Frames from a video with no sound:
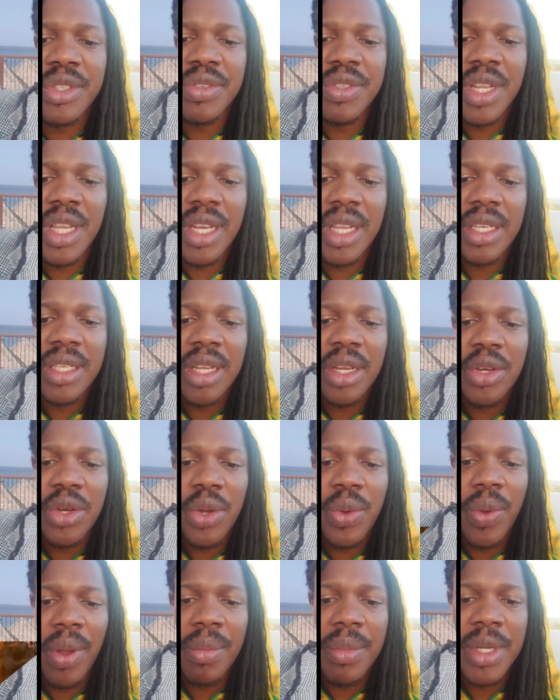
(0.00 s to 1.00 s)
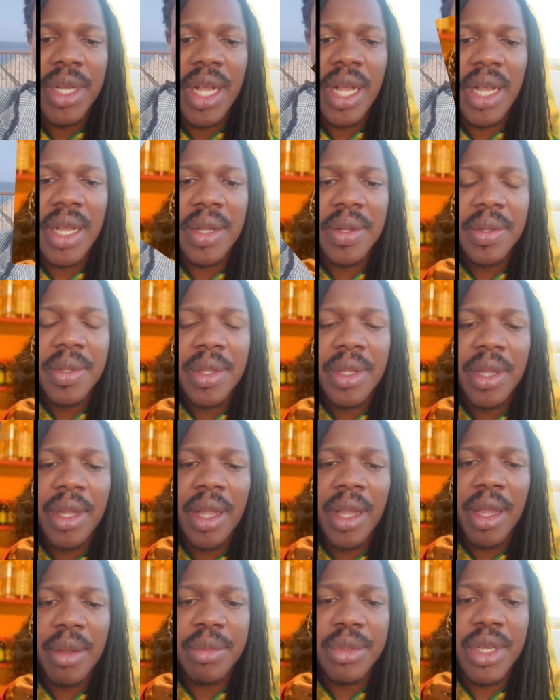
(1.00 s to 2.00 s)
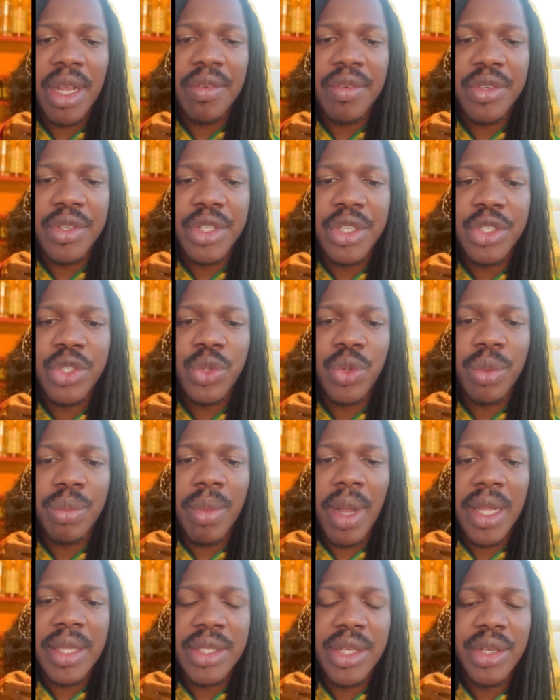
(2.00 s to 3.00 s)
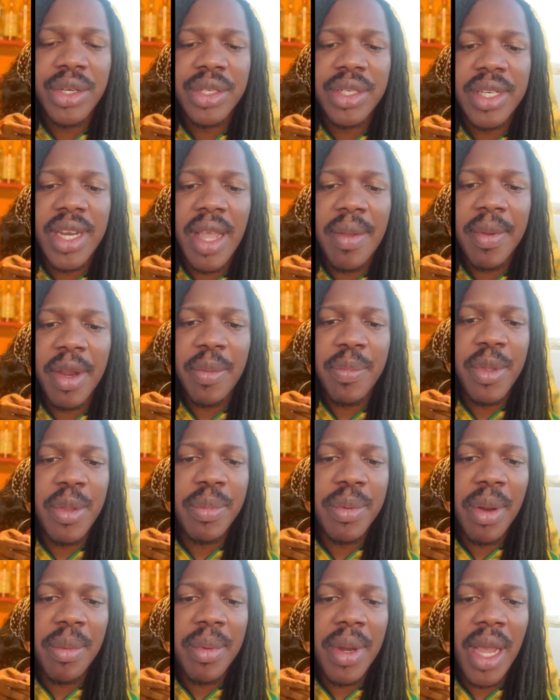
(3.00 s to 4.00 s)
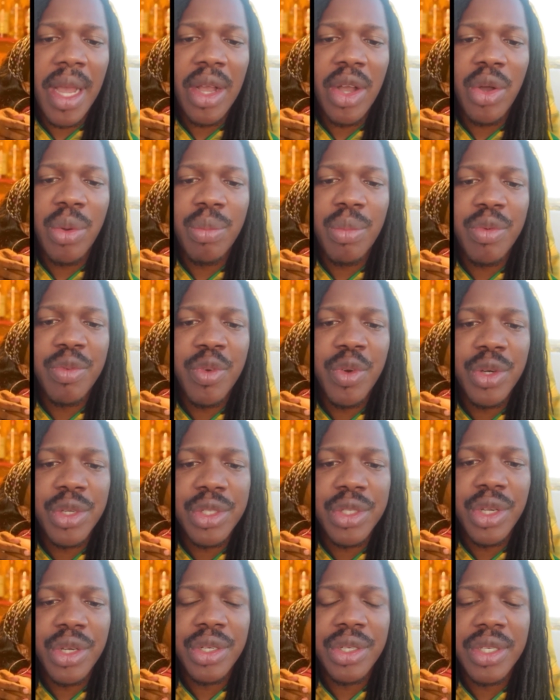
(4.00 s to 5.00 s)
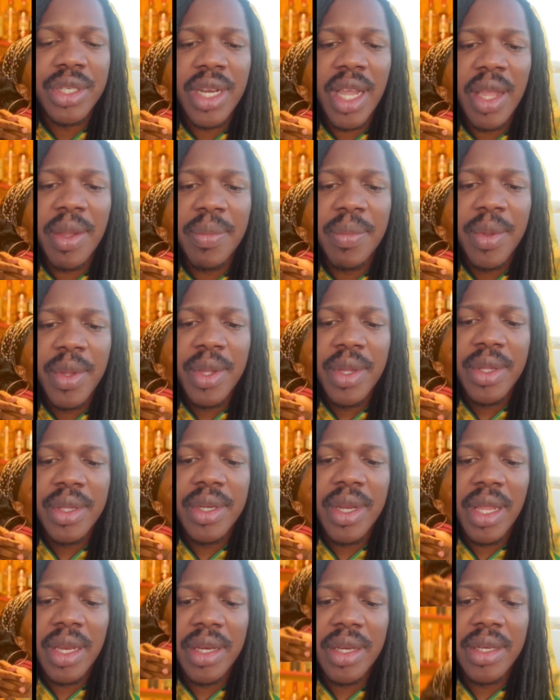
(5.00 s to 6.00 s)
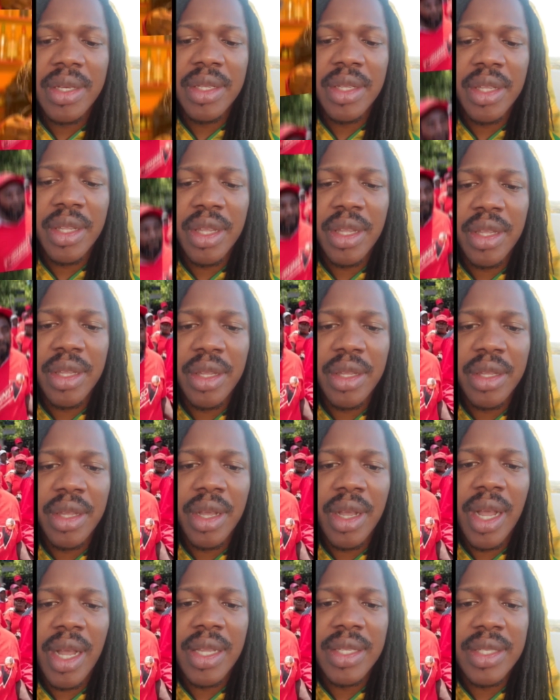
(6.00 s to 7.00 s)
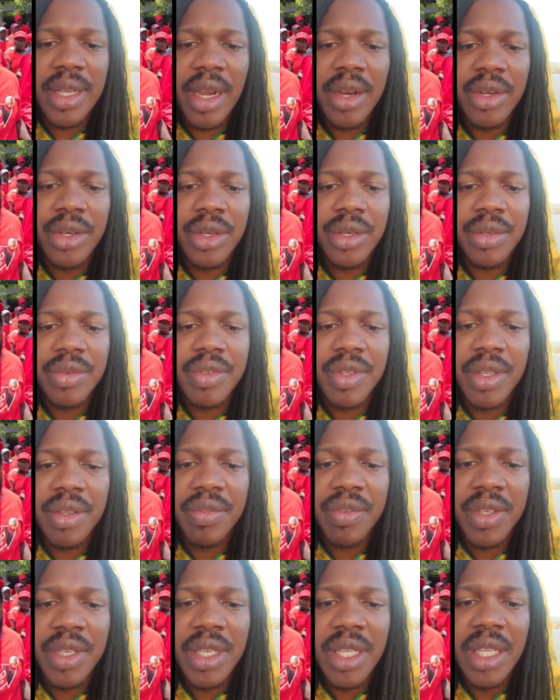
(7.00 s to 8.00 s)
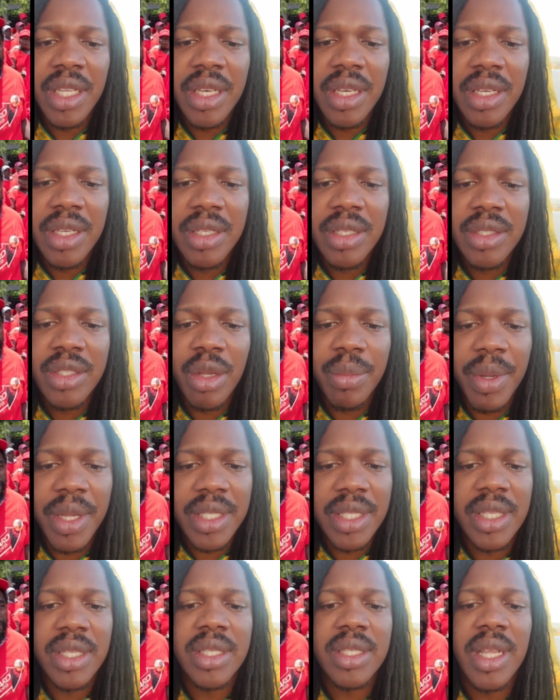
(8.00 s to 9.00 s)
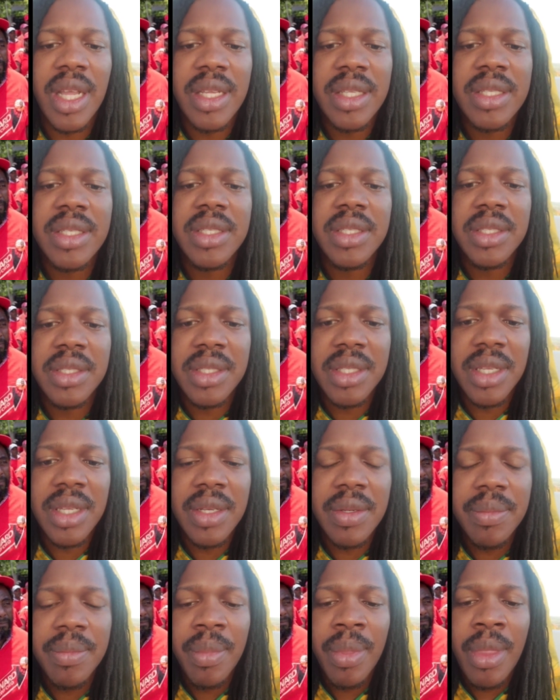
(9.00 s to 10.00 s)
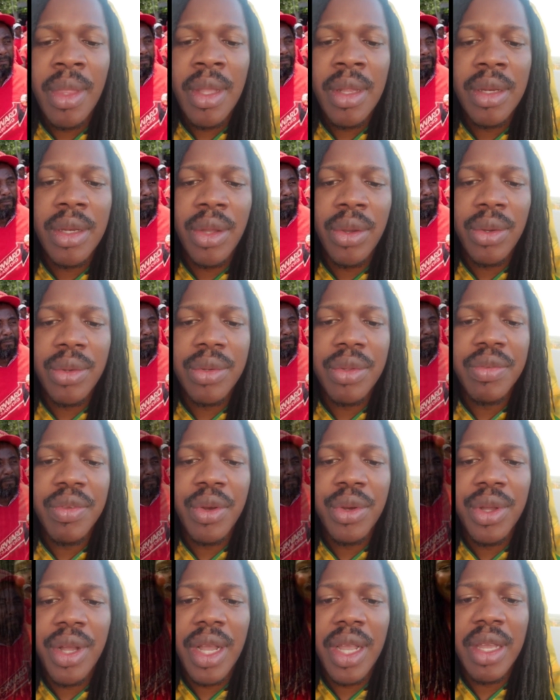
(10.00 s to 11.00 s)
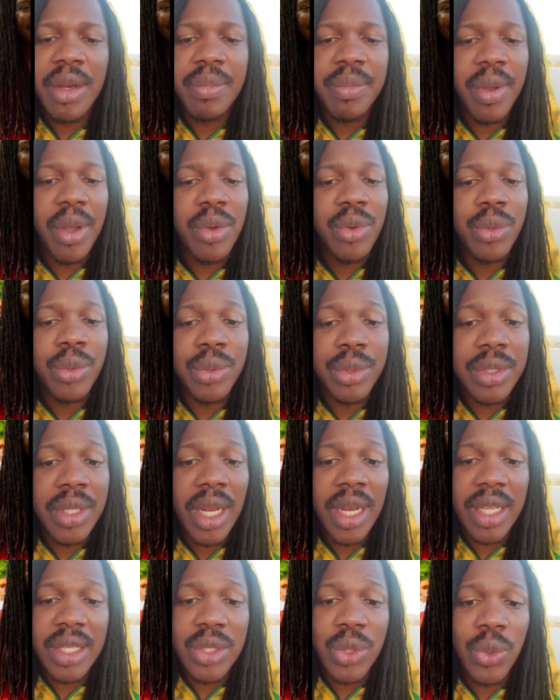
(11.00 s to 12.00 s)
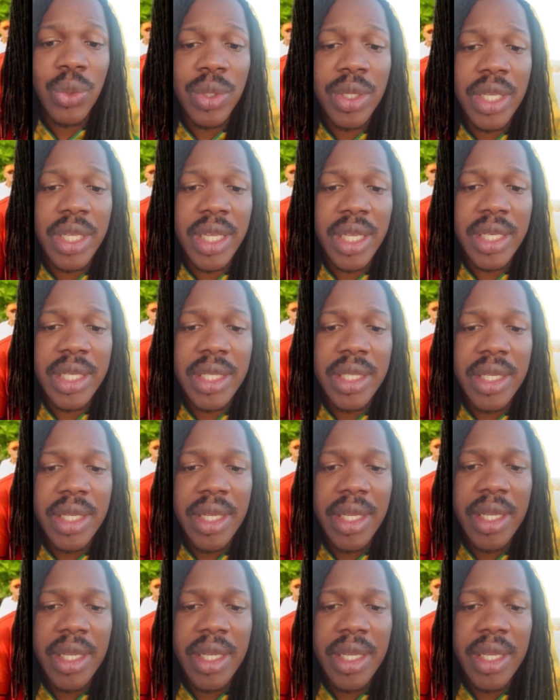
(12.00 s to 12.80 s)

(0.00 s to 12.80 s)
for she to do the ten hour because um, she have to reach home by a certain time and the people have now come before a certain time, then your cars are now if, if you need some assistance. See? Now, if you look again pan who sell a school gate,